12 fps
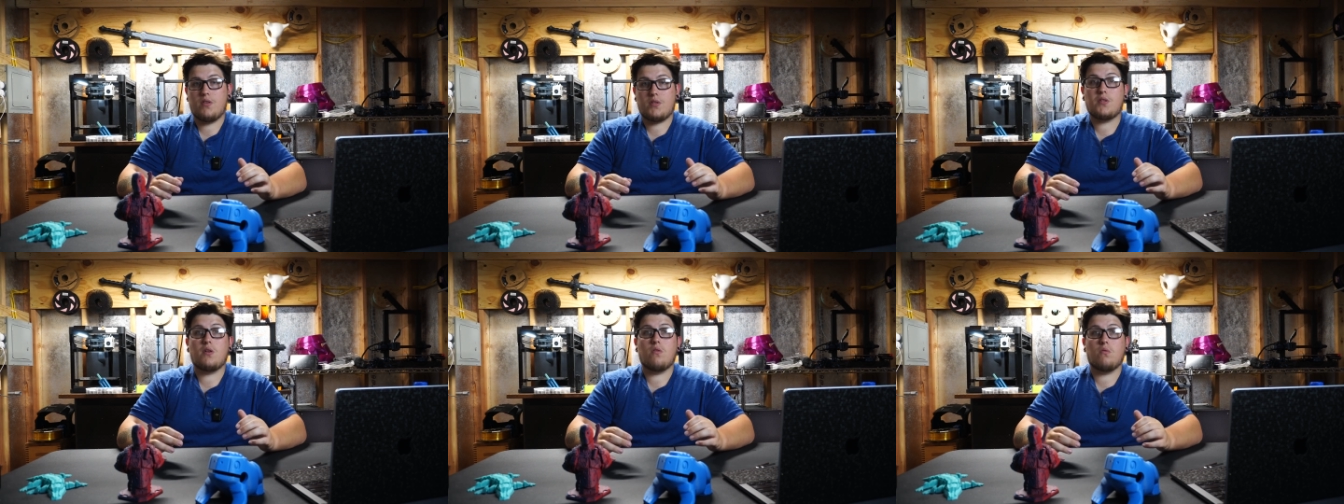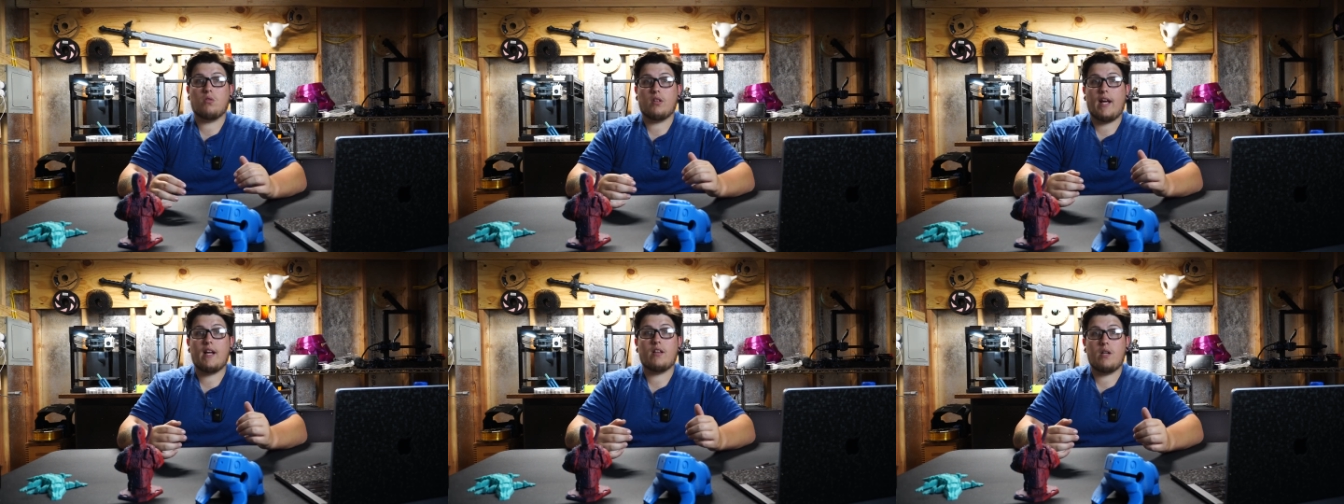So
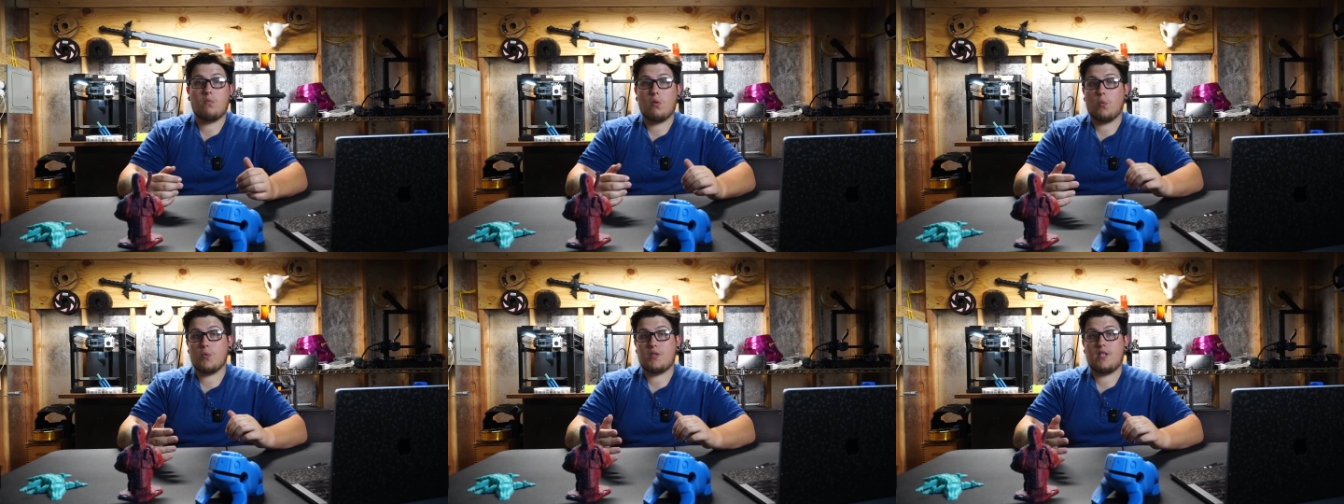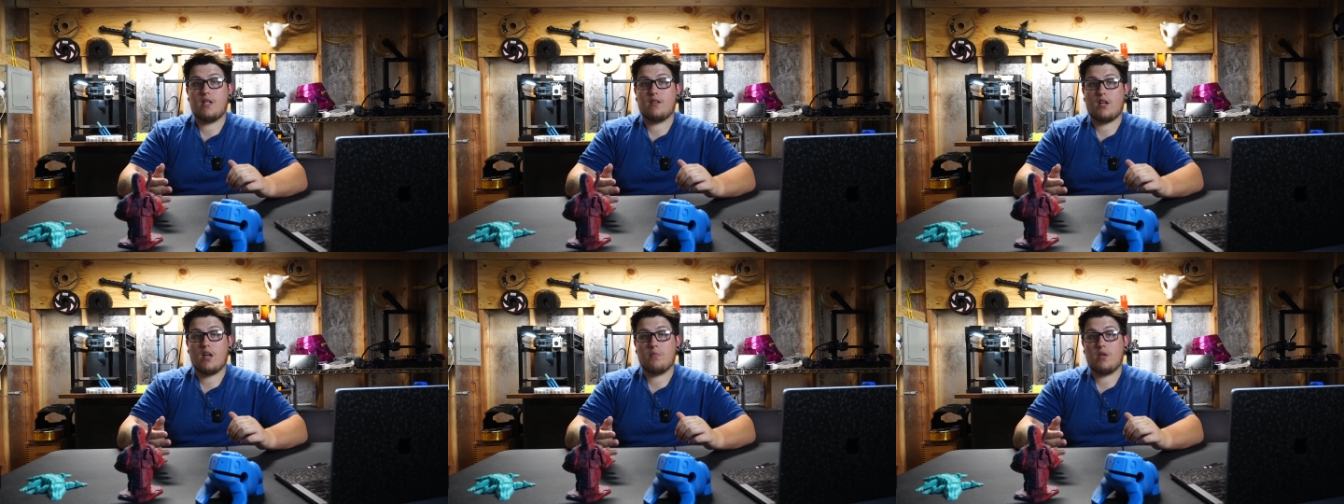likely what we'll see in
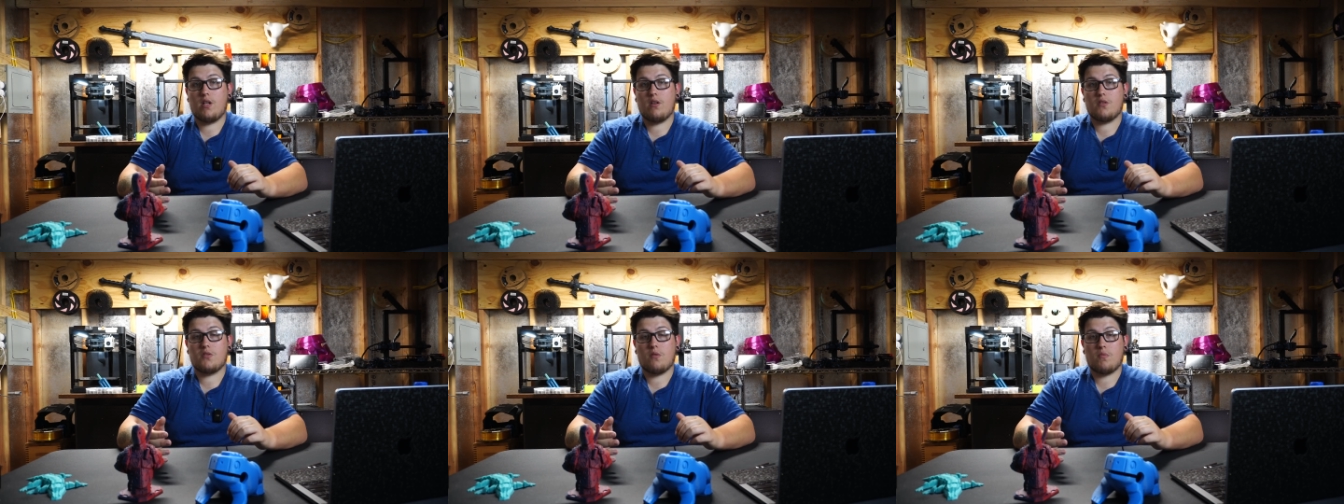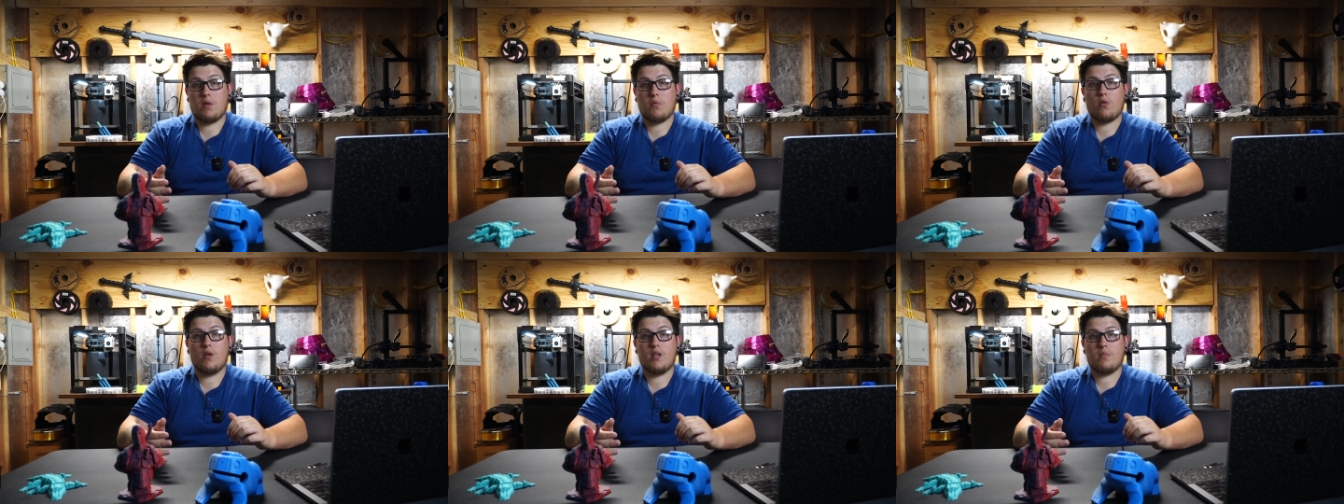the coming years from them
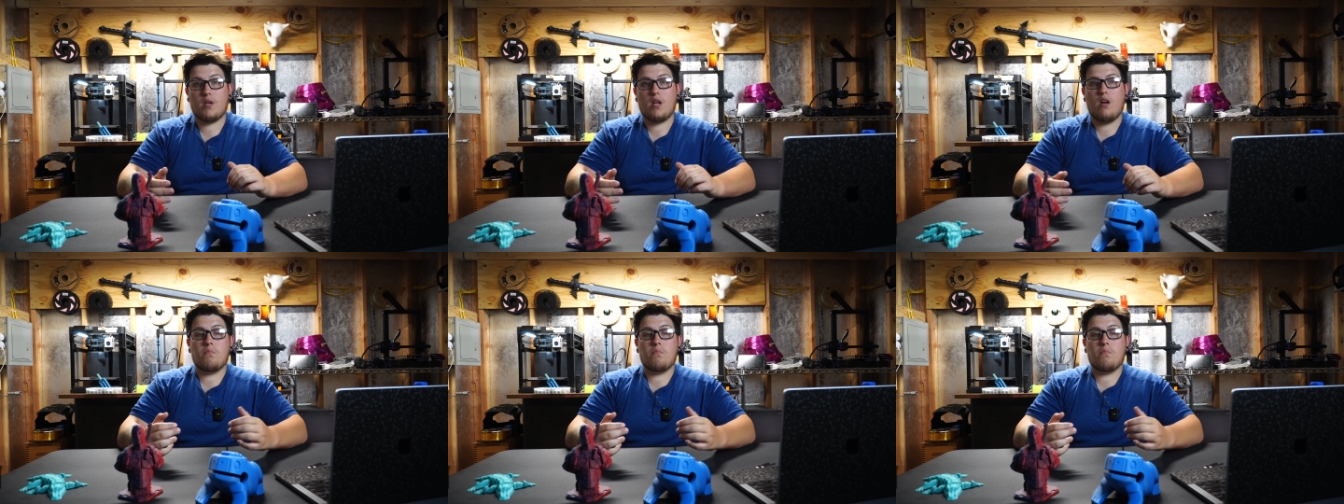are going to be